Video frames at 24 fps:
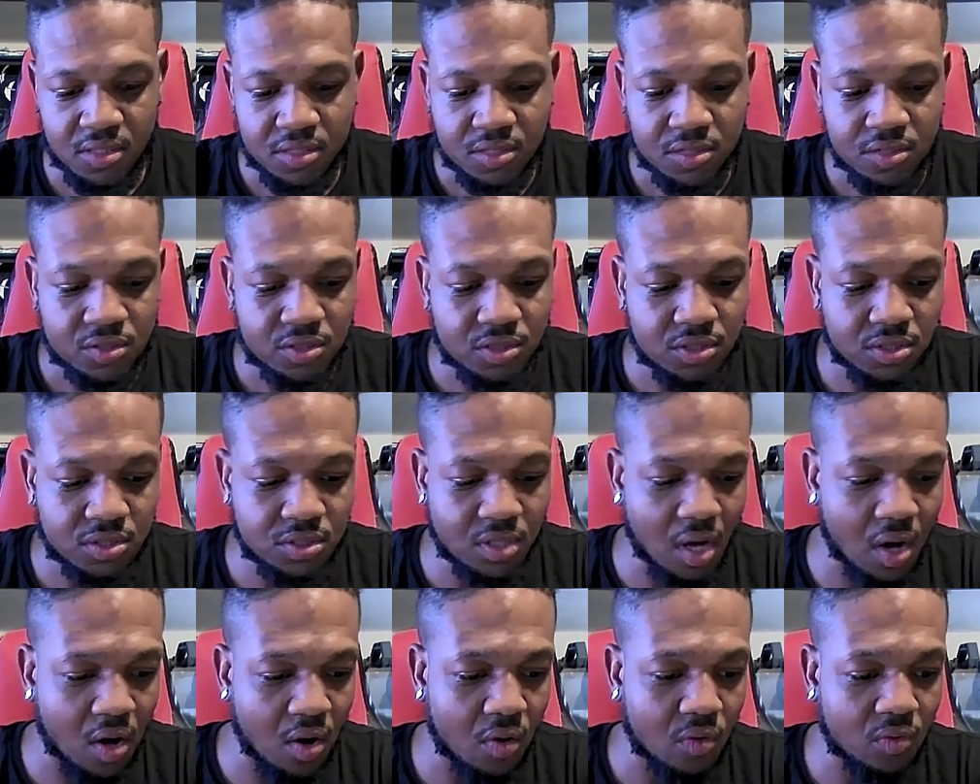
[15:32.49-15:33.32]

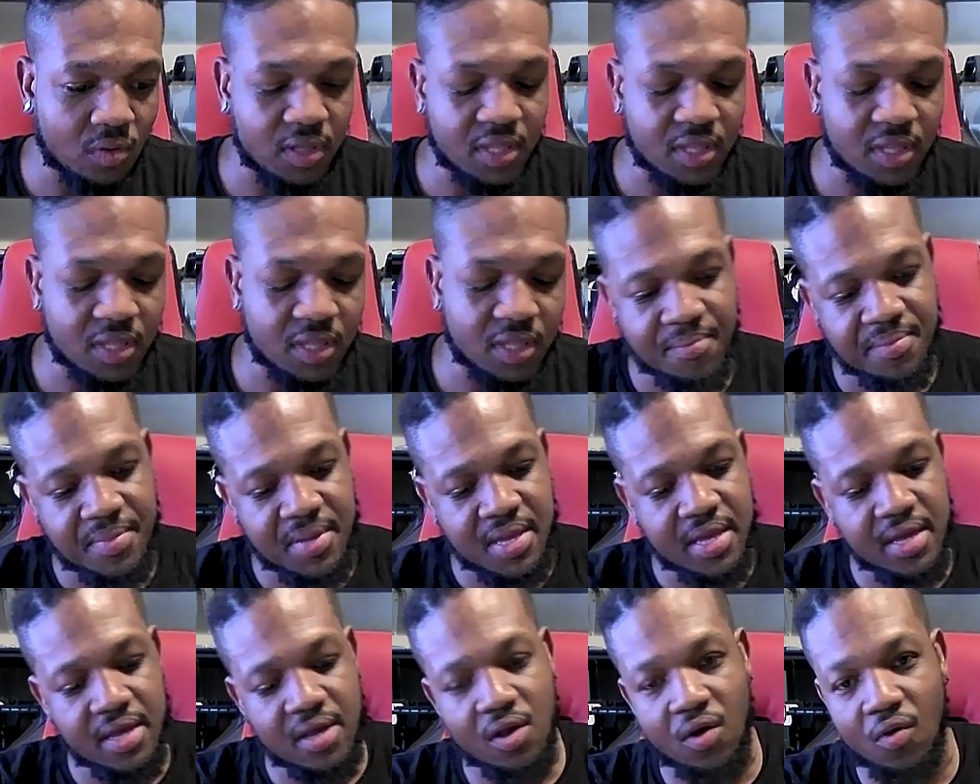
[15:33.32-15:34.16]
So let
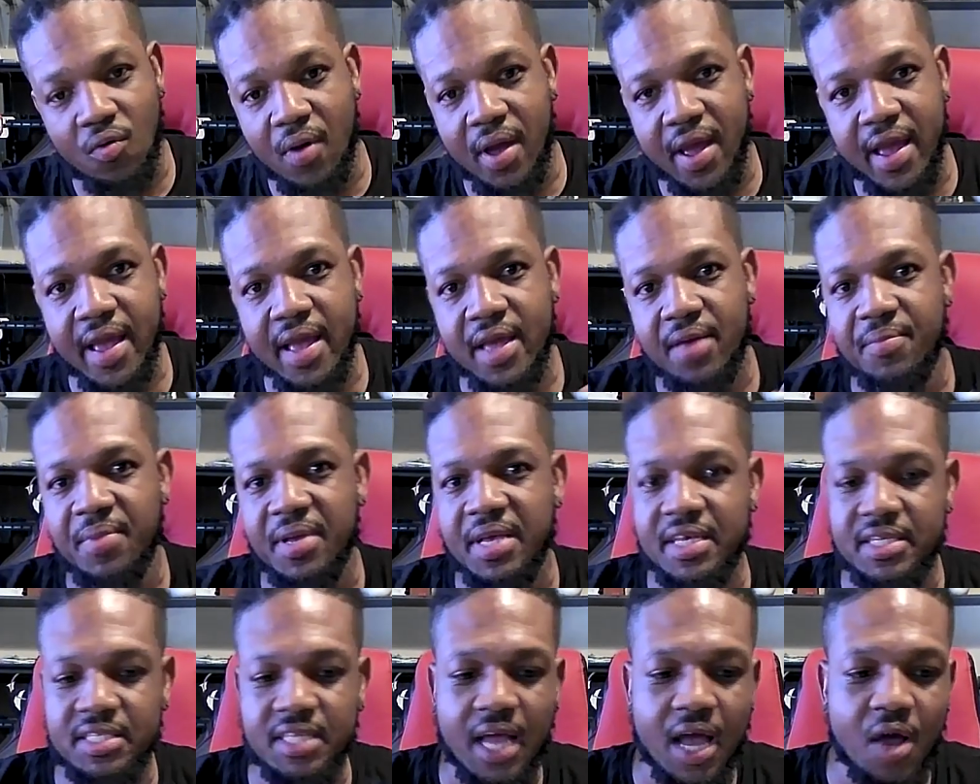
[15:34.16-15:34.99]
me go ahead,
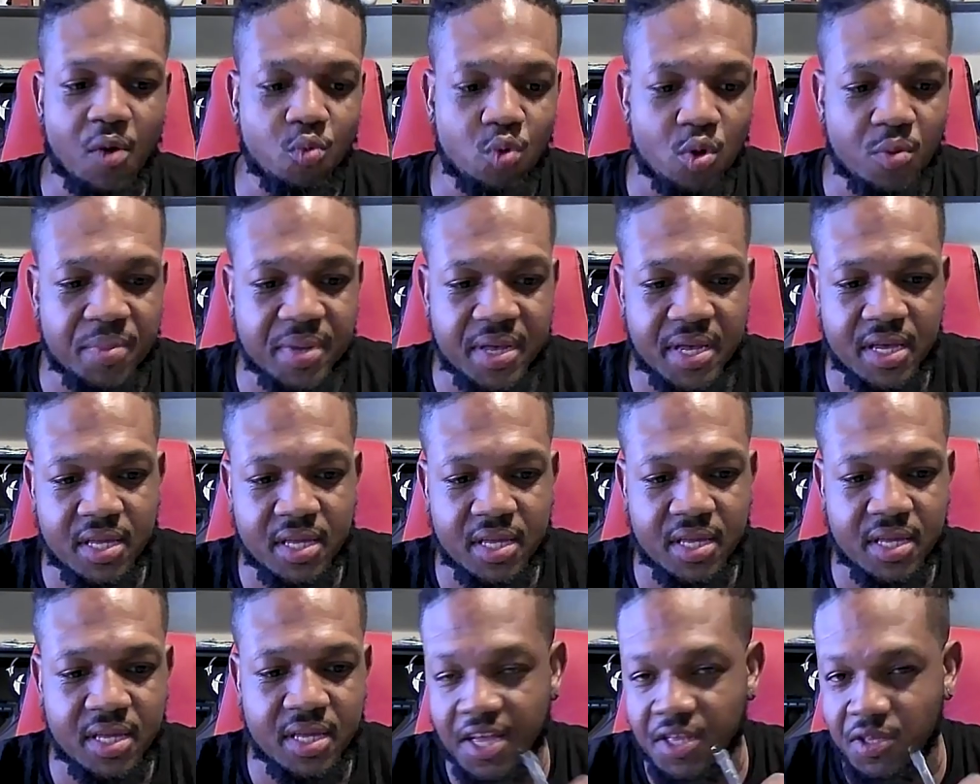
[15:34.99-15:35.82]
because I will be
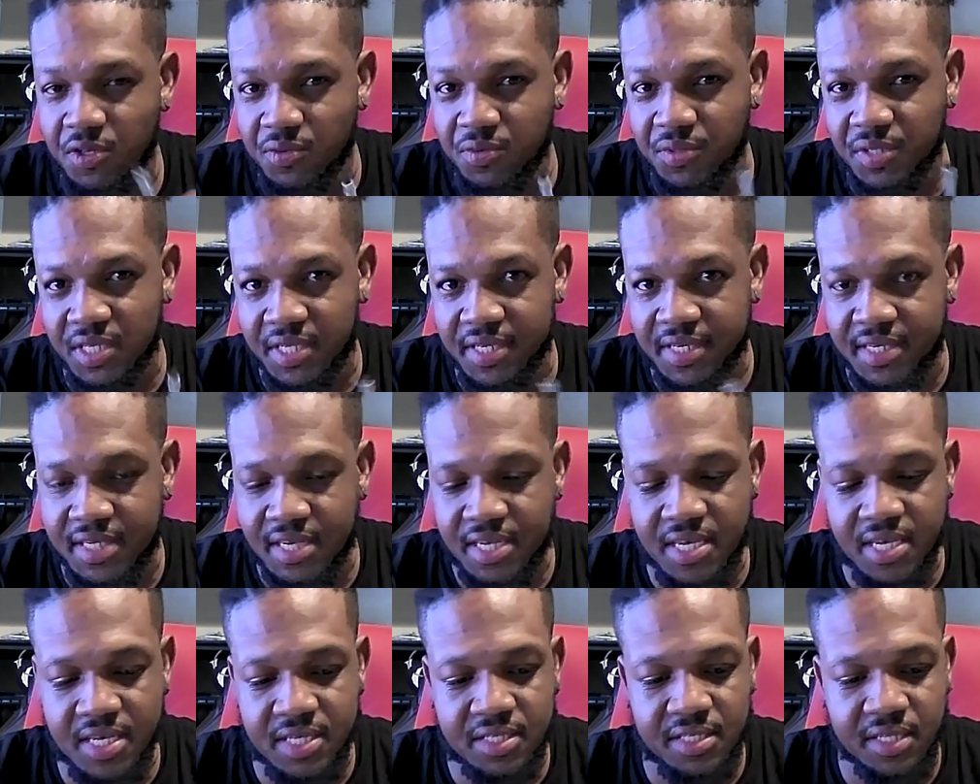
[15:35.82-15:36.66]
not using
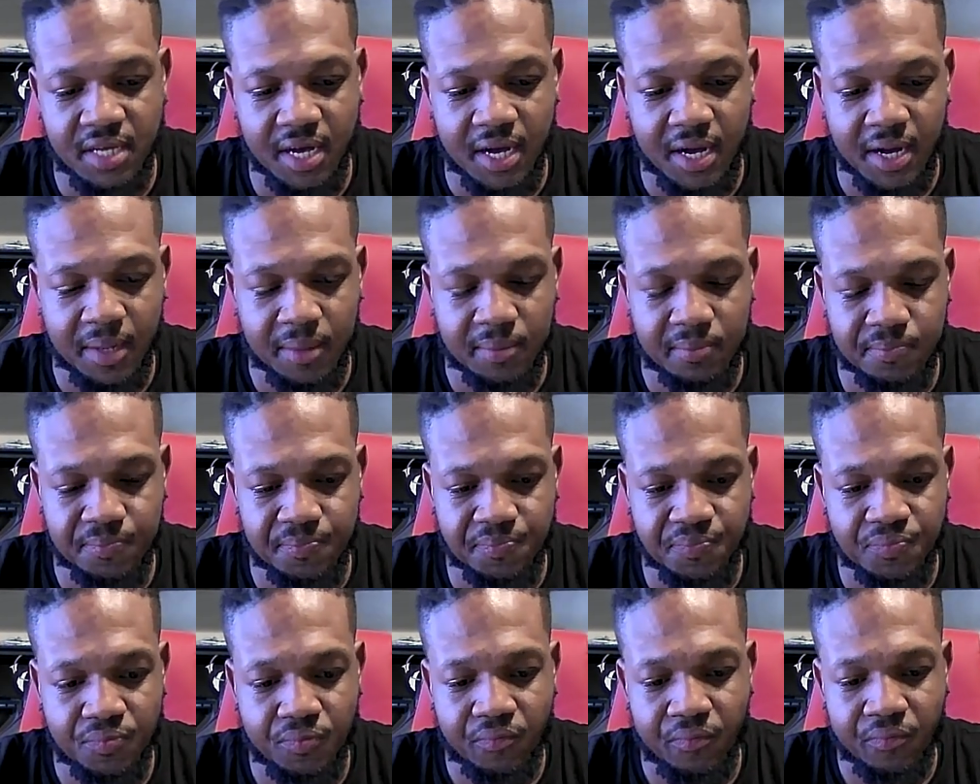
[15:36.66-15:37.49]
these
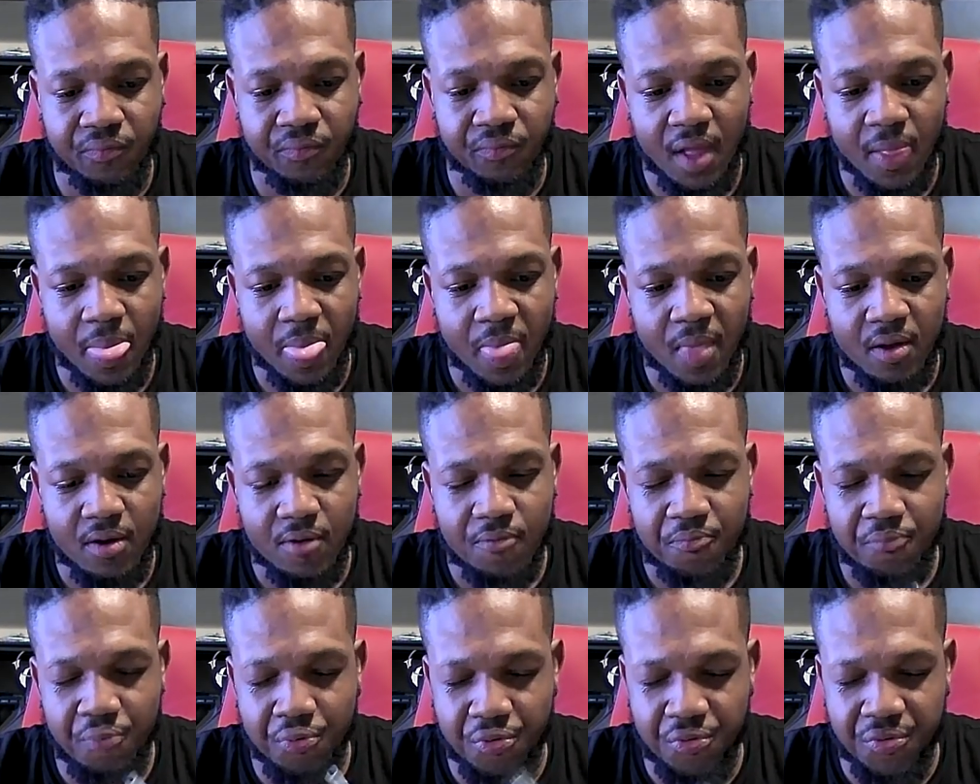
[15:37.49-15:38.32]

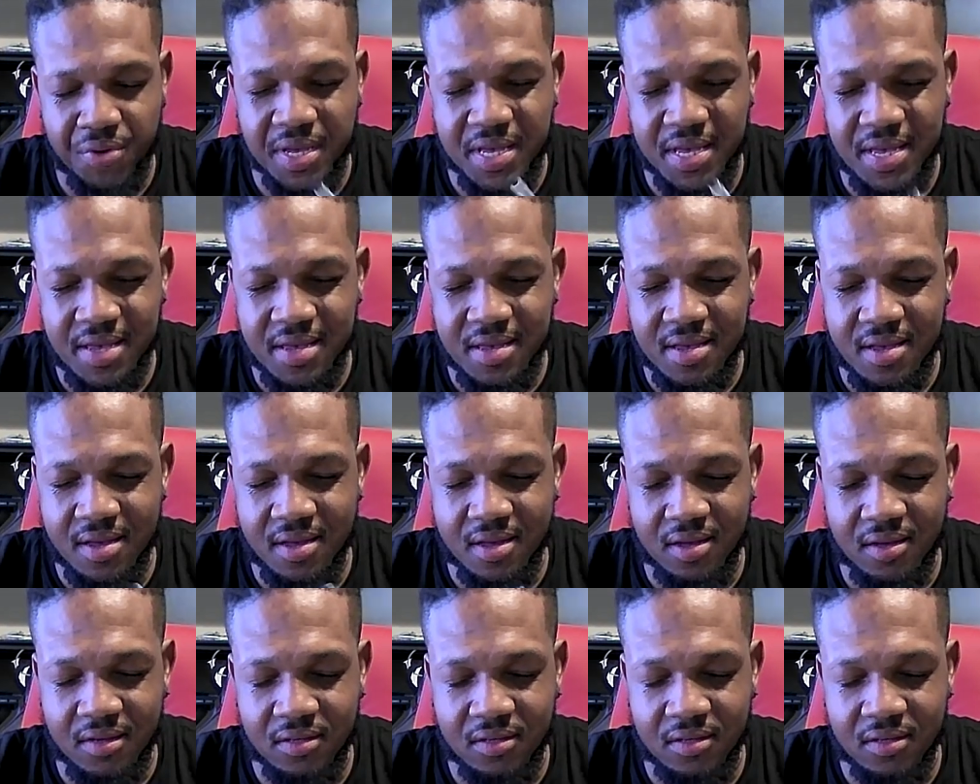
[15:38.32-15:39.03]
pre-wired